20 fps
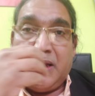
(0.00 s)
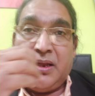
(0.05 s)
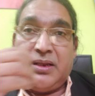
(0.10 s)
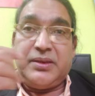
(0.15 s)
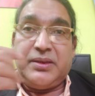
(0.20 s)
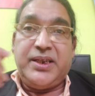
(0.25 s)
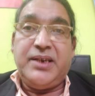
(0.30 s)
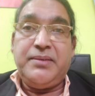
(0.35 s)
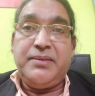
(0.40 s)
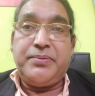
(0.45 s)

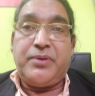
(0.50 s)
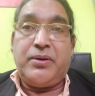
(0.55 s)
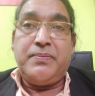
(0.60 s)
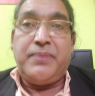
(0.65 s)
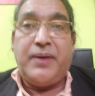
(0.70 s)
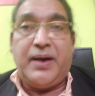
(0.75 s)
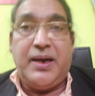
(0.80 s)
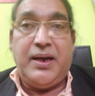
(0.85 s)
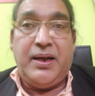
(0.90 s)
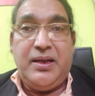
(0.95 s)
Then
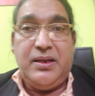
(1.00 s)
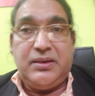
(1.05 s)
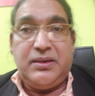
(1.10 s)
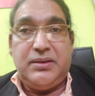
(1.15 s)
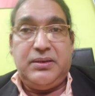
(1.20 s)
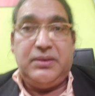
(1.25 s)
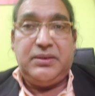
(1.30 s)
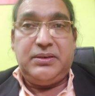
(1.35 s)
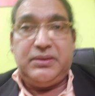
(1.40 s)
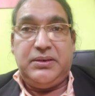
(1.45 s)
Brahma
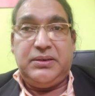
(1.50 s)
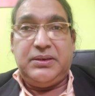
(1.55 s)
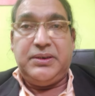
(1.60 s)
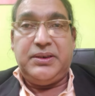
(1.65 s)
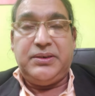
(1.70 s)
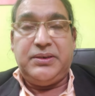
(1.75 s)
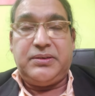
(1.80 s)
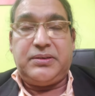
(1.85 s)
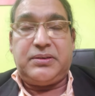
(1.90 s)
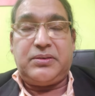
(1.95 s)
in
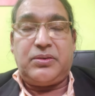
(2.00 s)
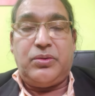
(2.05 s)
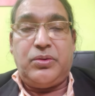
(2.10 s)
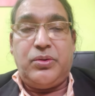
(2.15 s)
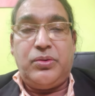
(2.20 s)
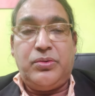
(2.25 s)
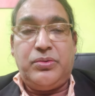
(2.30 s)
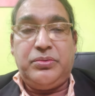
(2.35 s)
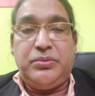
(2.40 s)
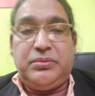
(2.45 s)
his
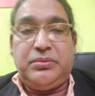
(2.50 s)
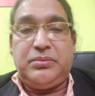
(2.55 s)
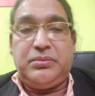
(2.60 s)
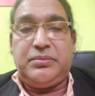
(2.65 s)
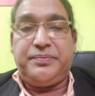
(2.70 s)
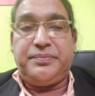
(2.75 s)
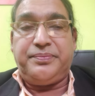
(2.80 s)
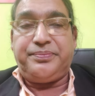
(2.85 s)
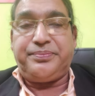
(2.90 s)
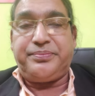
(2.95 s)
own
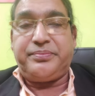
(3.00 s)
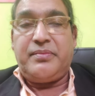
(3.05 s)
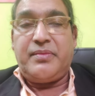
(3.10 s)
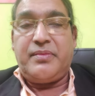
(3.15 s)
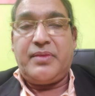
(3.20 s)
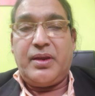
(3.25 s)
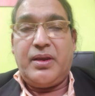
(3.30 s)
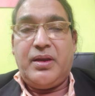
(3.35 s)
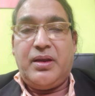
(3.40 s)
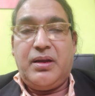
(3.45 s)

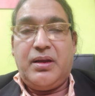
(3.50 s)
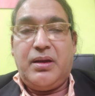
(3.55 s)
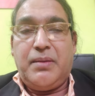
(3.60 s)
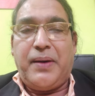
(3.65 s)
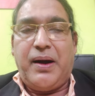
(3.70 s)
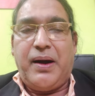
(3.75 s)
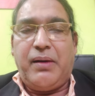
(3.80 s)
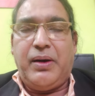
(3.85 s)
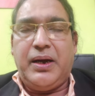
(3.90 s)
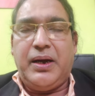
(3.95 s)

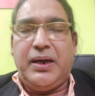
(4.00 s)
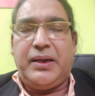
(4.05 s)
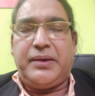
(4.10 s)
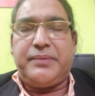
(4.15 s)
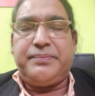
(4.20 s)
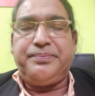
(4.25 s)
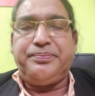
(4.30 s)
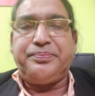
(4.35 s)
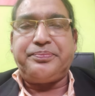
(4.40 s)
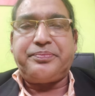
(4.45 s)
power
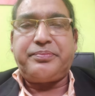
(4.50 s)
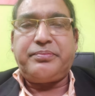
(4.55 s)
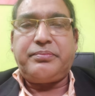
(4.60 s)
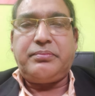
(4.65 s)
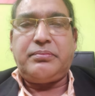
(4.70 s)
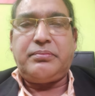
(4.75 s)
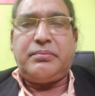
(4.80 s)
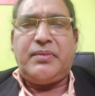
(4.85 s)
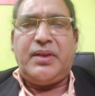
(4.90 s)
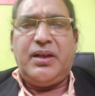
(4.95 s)

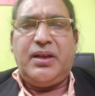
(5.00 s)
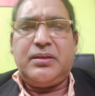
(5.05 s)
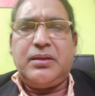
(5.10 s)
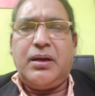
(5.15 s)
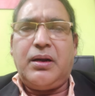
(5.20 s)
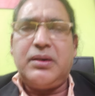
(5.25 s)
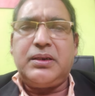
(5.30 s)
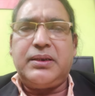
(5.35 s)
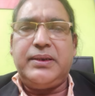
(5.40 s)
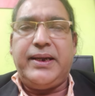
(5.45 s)

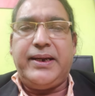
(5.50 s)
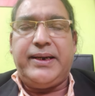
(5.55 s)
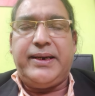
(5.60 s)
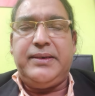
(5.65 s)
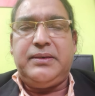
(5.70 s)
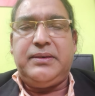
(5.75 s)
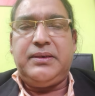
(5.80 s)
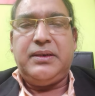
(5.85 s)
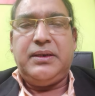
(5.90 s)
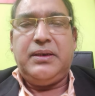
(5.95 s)
thought
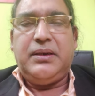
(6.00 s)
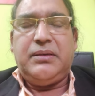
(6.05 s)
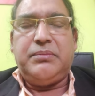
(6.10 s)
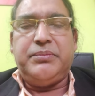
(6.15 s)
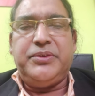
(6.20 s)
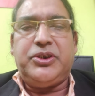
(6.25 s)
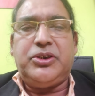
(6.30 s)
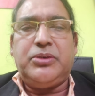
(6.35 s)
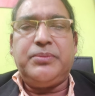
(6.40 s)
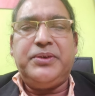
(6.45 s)
that
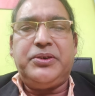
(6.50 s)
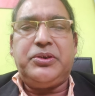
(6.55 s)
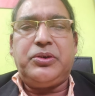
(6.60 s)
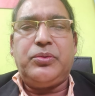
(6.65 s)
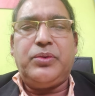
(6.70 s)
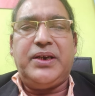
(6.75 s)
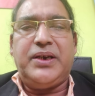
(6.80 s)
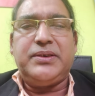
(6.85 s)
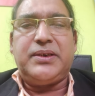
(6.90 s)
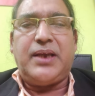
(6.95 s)
Vishwamitra
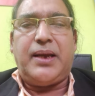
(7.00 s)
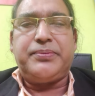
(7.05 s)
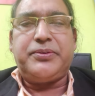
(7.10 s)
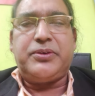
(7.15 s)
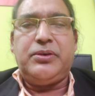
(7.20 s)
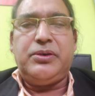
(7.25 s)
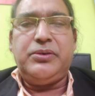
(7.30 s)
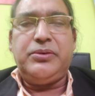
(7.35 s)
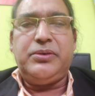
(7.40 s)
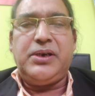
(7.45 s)
was
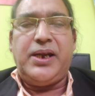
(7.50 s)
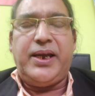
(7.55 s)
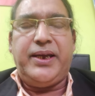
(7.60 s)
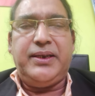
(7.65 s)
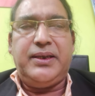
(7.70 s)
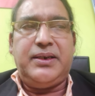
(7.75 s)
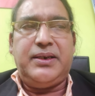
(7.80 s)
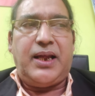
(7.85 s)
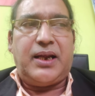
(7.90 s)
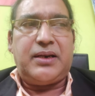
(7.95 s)

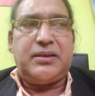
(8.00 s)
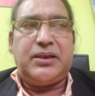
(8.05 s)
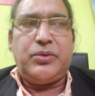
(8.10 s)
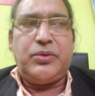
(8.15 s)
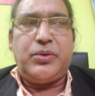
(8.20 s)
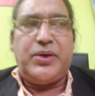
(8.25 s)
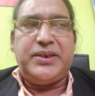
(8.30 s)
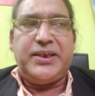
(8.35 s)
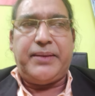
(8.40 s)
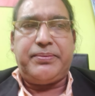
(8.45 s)
absolutely, Narada
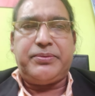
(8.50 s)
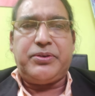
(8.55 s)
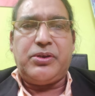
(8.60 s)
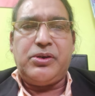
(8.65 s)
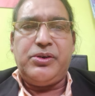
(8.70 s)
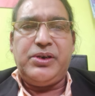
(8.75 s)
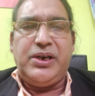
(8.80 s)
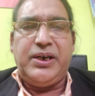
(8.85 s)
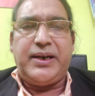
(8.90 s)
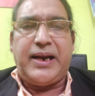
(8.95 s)
was
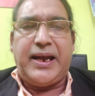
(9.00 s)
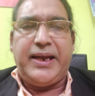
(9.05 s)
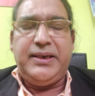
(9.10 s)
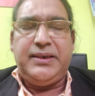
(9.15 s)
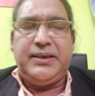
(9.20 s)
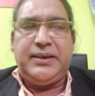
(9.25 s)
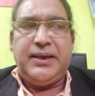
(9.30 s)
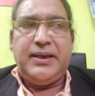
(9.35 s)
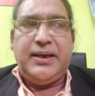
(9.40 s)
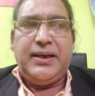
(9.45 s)
absolutely
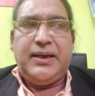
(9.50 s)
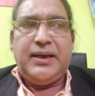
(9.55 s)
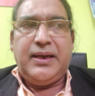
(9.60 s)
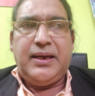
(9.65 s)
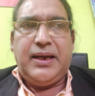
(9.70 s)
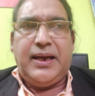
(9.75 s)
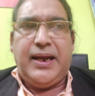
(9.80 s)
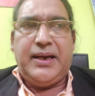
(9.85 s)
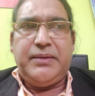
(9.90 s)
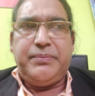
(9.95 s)
right
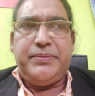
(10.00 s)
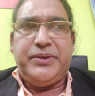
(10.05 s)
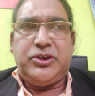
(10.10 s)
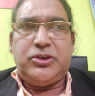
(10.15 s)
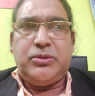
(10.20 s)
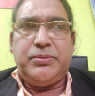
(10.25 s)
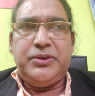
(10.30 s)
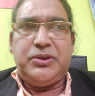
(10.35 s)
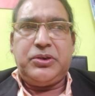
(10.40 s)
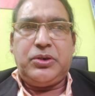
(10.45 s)
and
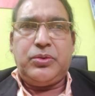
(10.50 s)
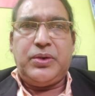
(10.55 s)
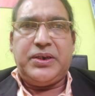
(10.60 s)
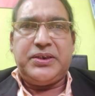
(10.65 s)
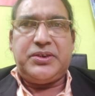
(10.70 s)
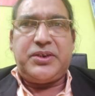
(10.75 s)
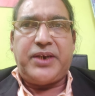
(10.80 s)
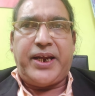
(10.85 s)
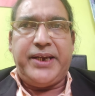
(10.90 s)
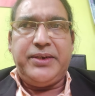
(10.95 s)
Vishwamitra
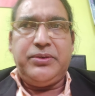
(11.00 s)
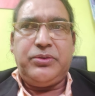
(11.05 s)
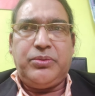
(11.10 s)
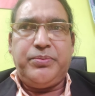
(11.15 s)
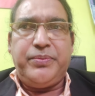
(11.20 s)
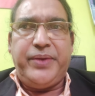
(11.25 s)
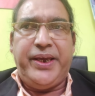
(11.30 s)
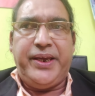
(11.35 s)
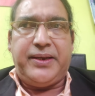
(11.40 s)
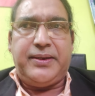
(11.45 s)
was trying to
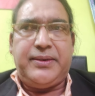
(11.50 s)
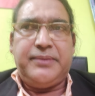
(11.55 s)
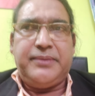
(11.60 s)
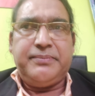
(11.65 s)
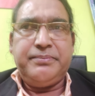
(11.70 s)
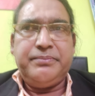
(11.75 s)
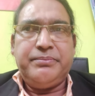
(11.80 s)
make